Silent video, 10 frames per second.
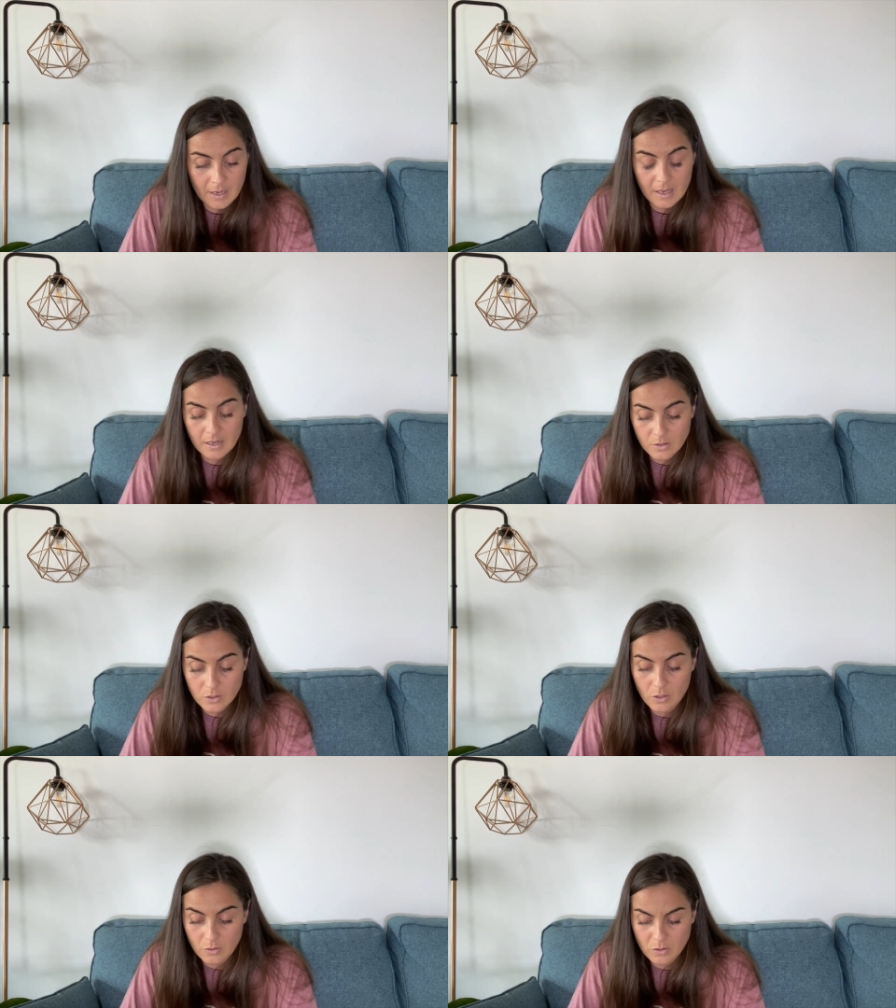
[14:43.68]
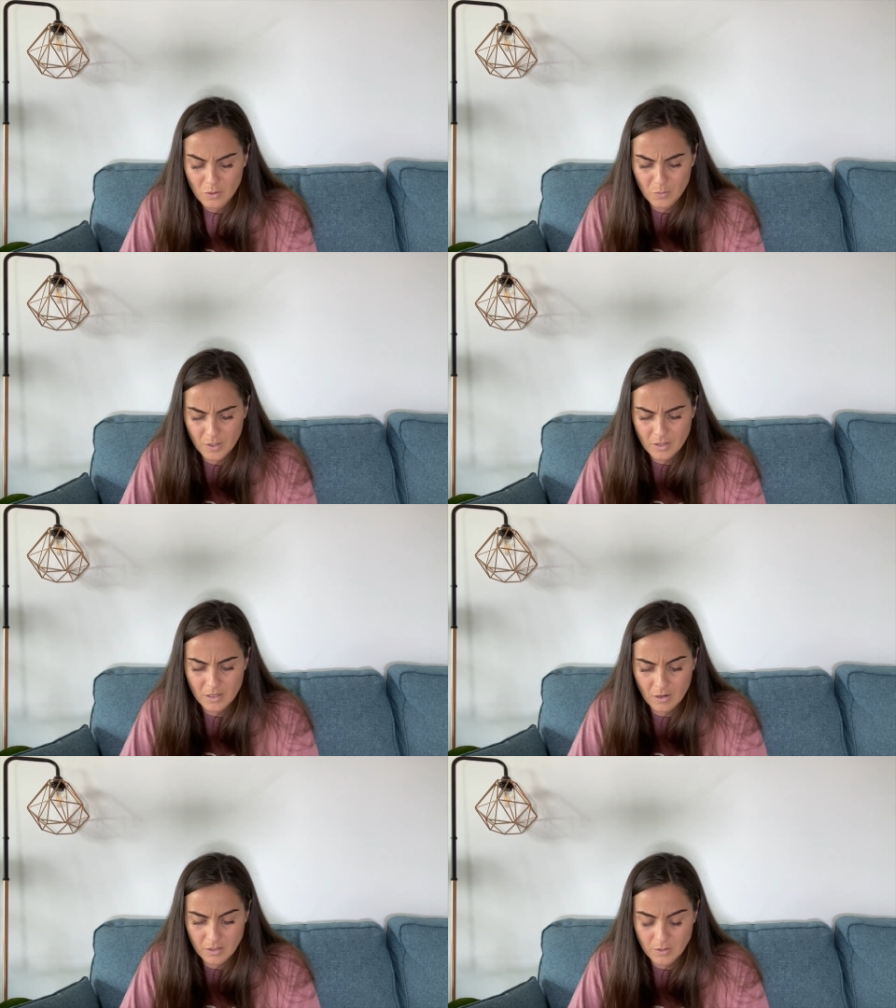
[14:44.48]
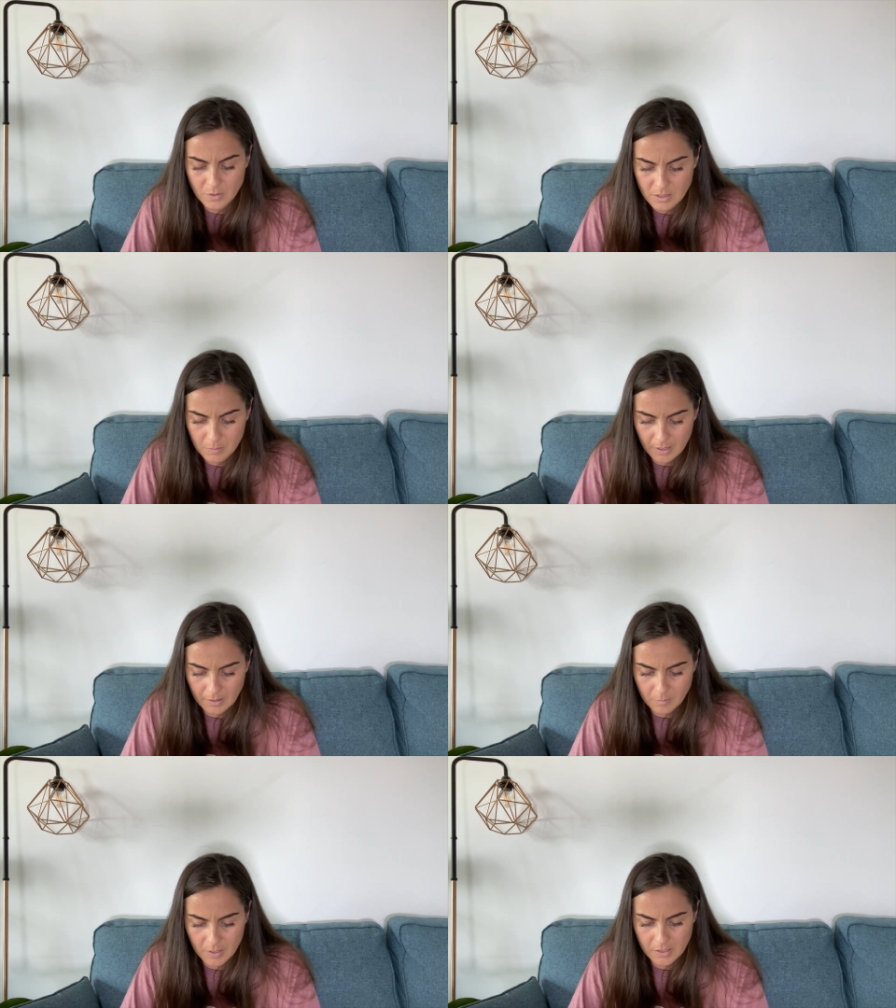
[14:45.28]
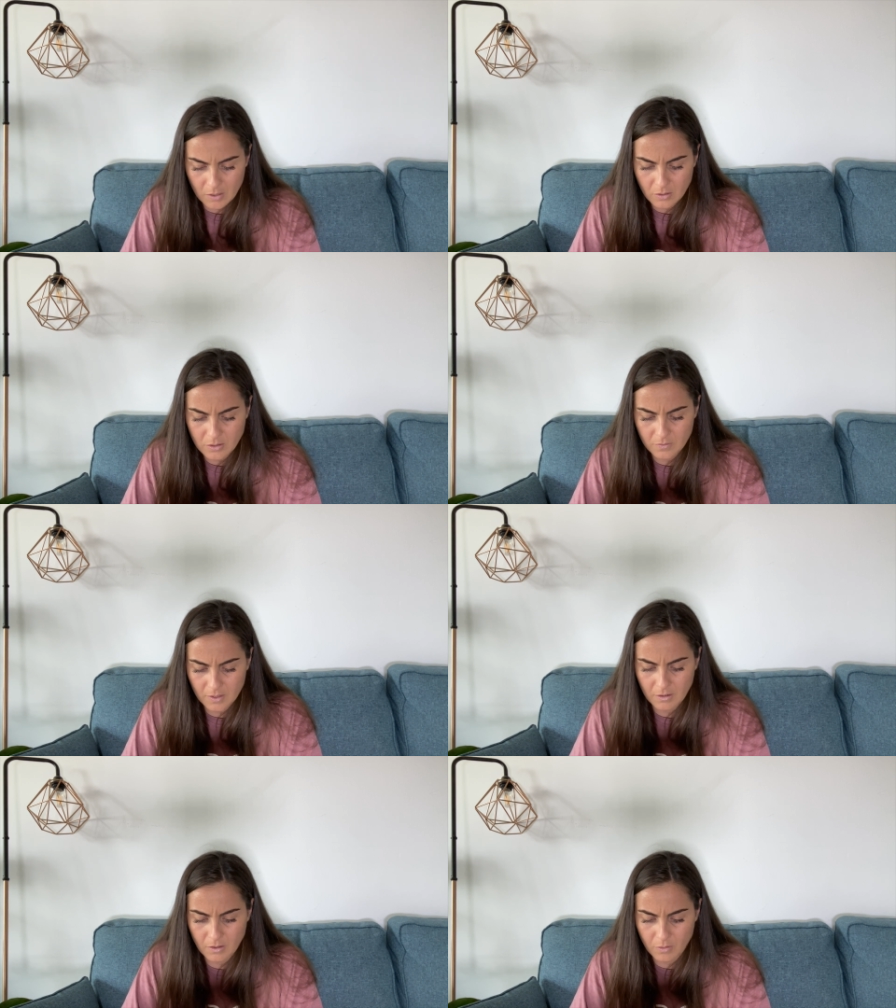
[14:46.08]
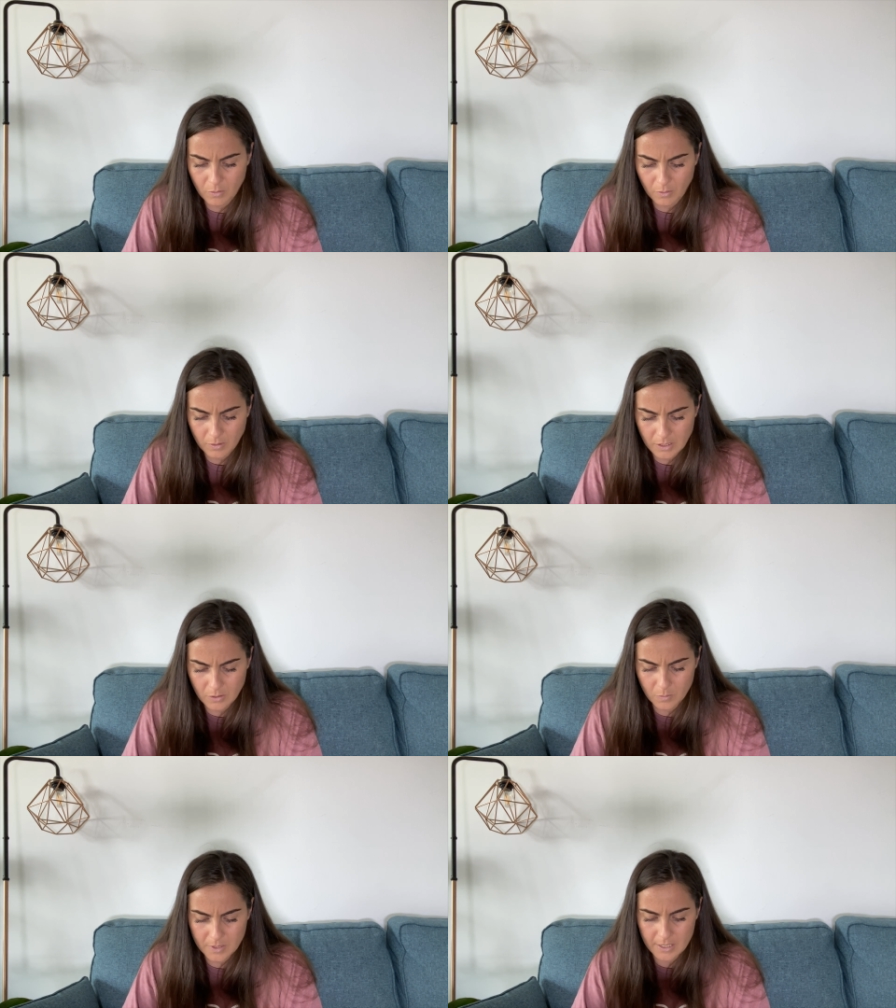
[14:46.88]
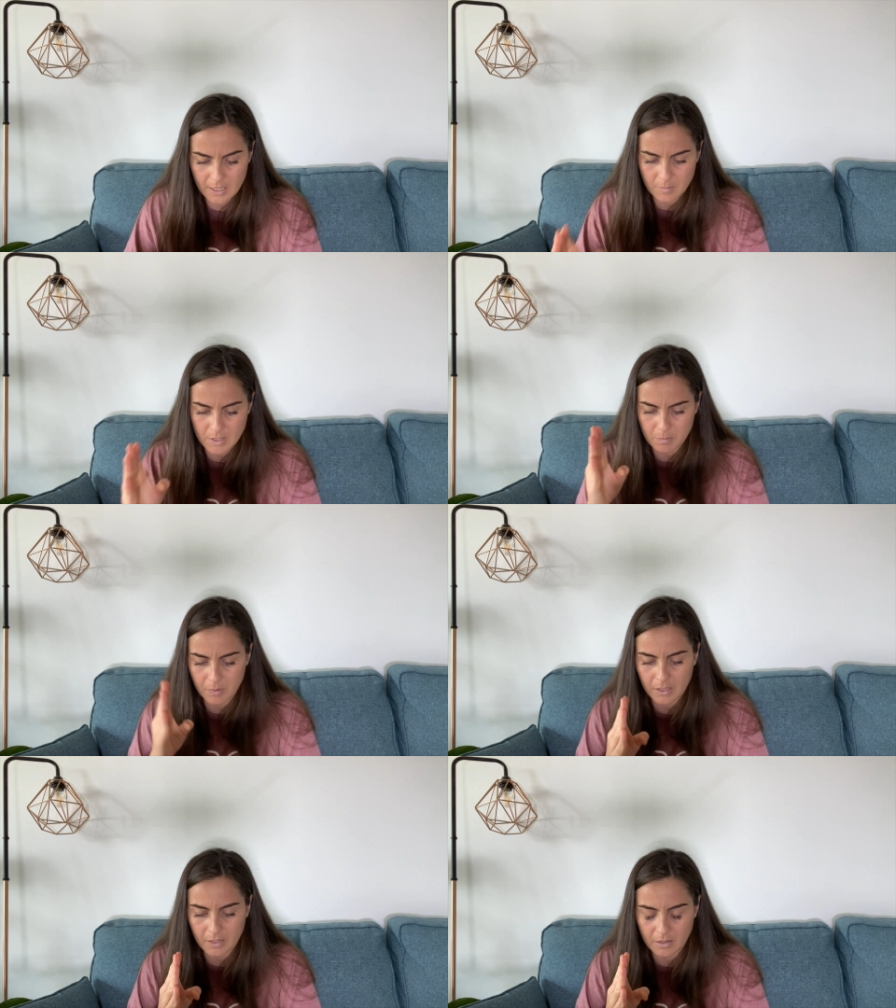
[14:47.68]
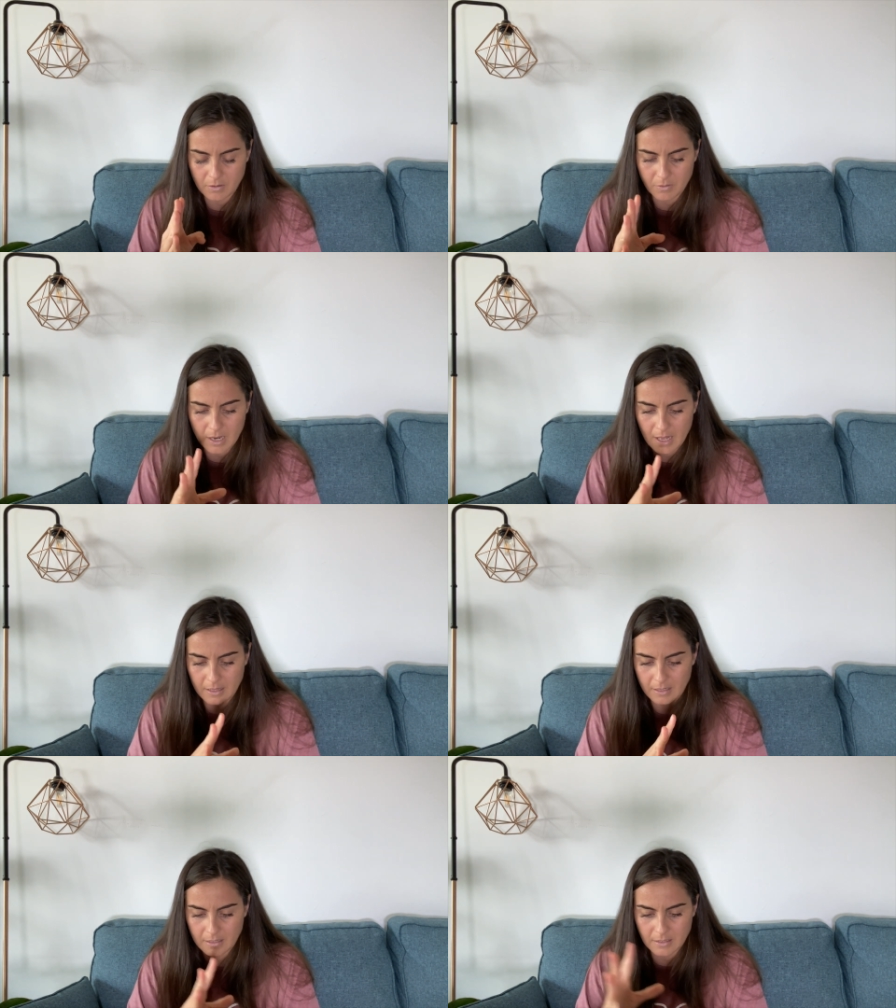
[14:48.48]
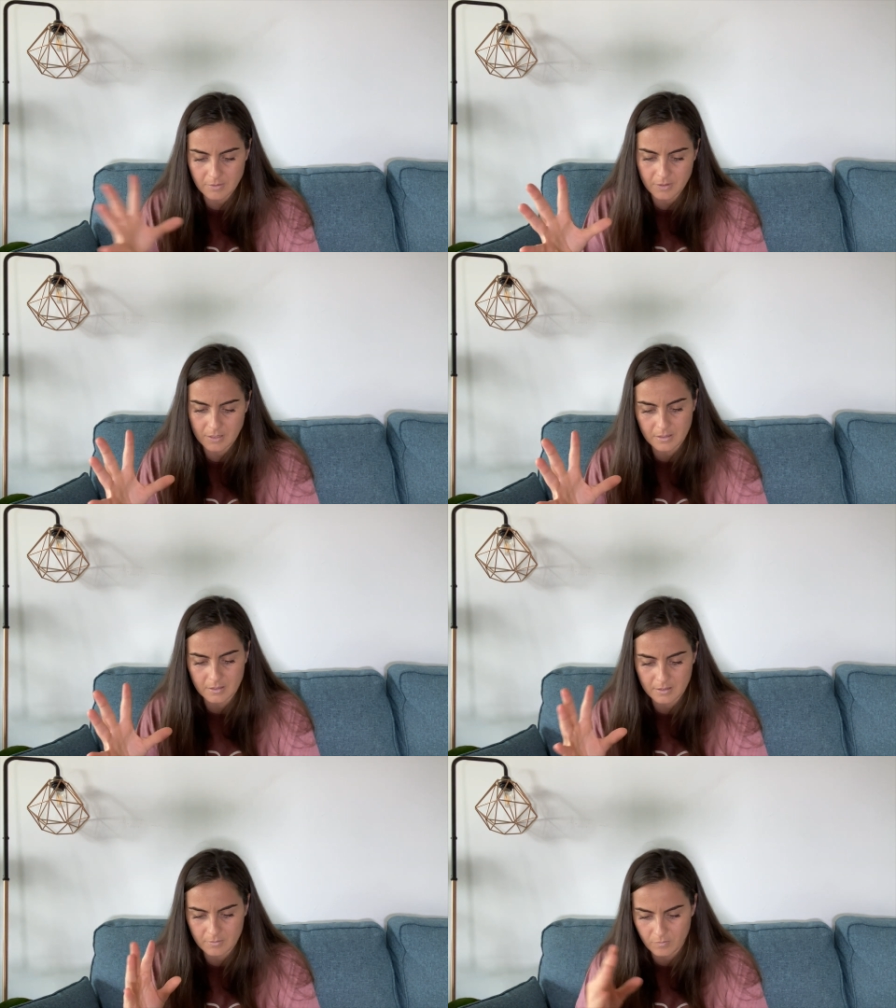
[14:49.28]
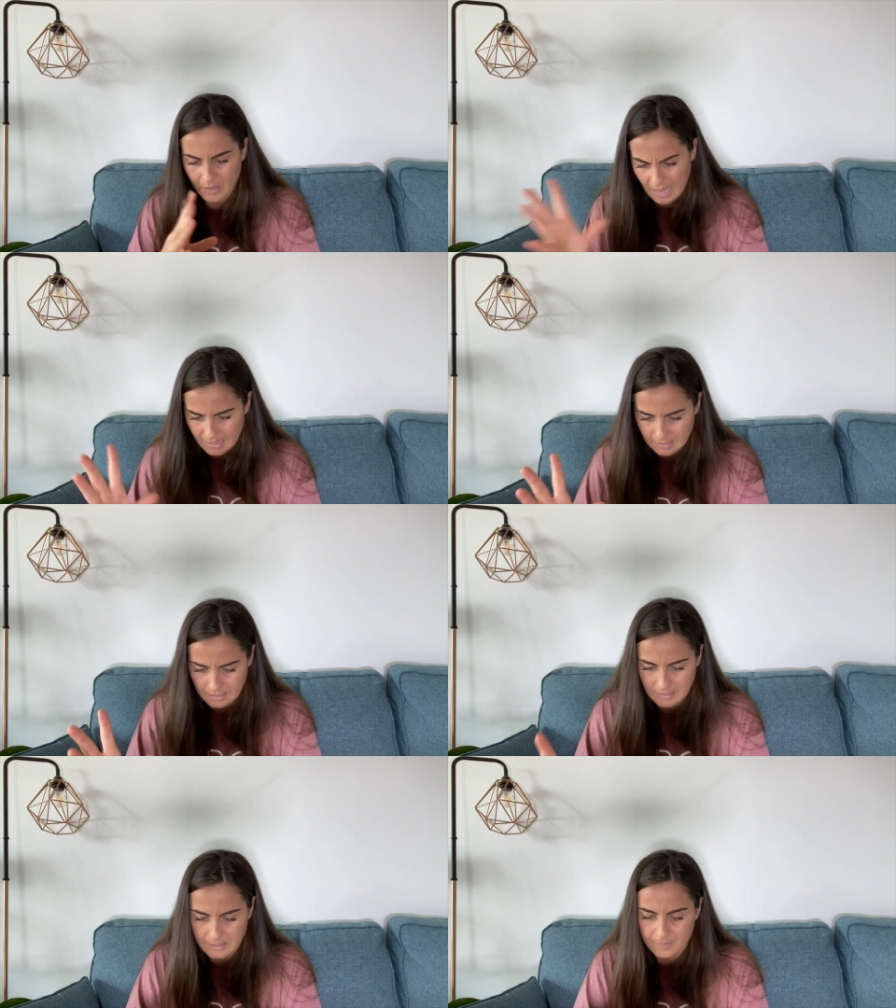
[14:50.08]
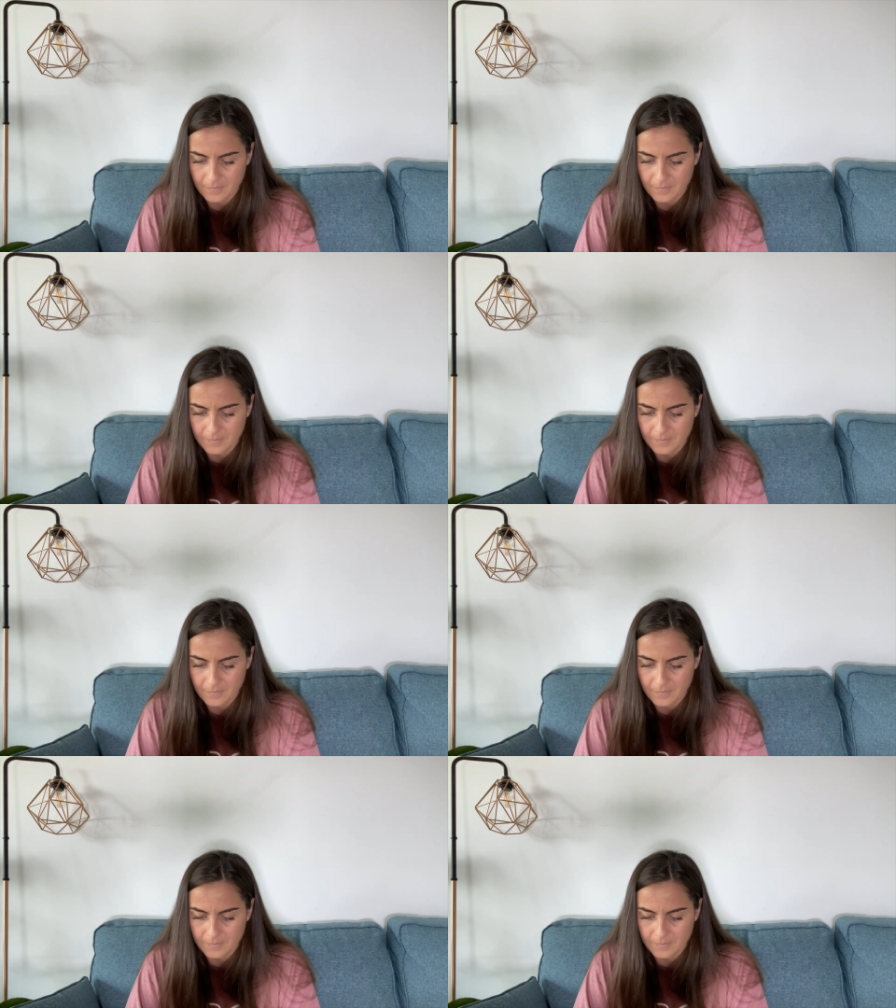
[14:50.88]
It is so, so weird and hard to explain, but it's also very cool. It's almost like I'm splitting the reality in different realities.